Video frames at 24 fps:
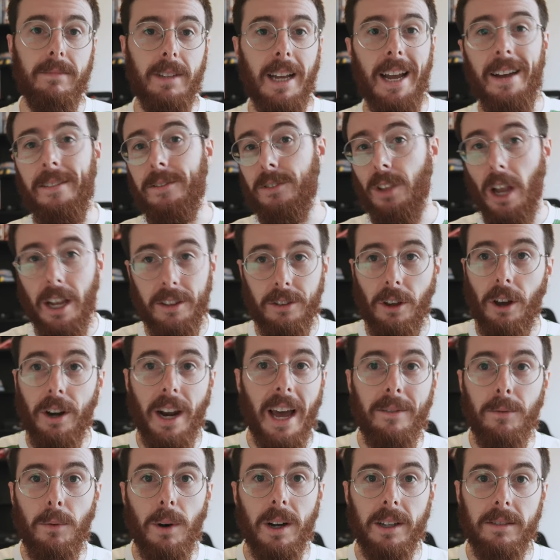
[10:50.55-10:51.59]
I don't
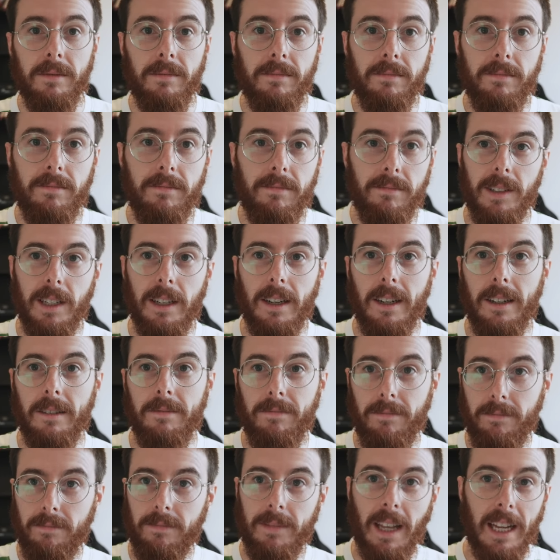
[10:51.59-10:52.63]
have one. You know,
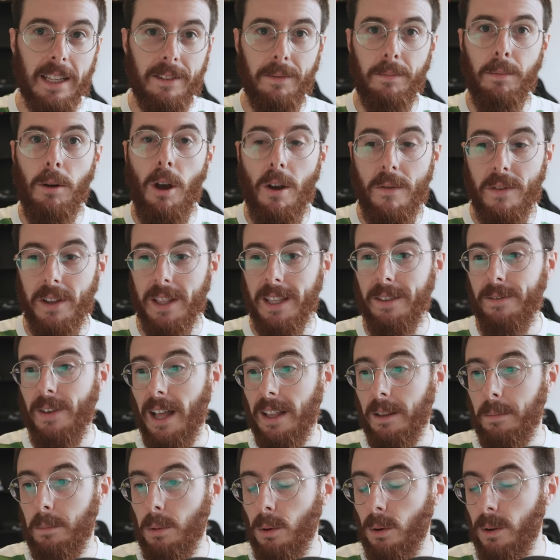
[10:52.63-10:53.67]
that's a perfectly
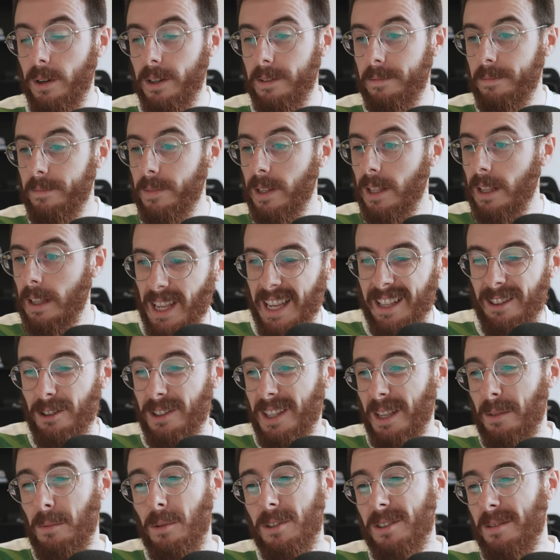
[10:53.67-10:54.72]
valid point. And
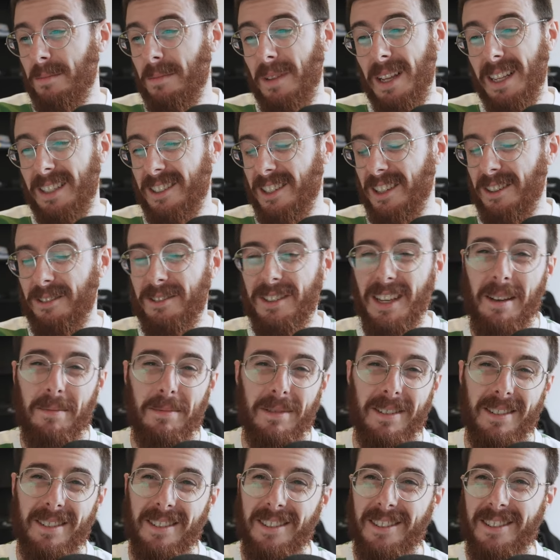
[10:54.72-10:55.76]
look, there wasn't much else
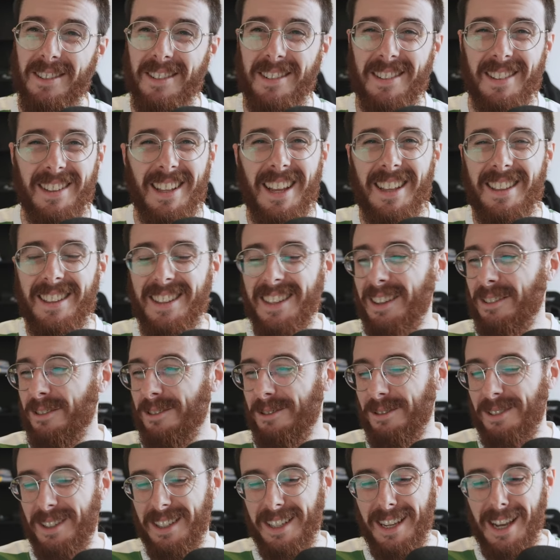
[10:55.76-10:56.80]
happened. Like, nothing
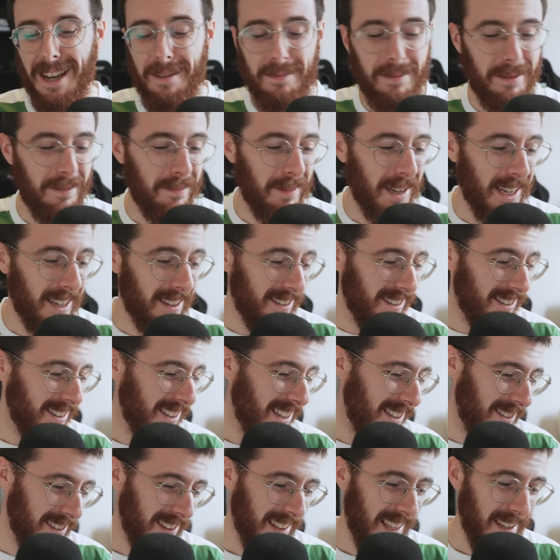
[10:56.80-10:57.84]
else really happened, mate.
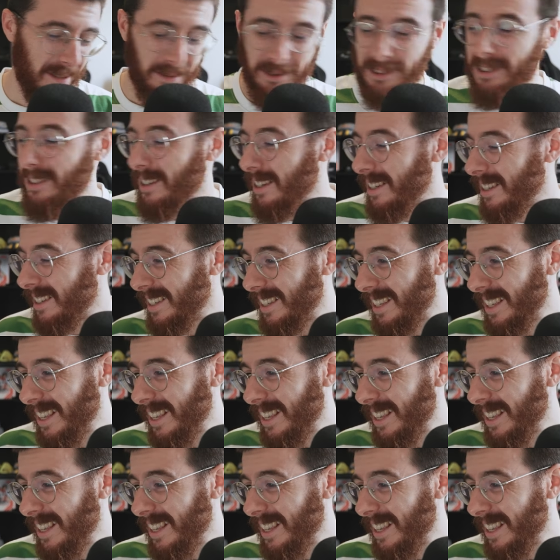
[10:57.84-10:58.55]
That was it.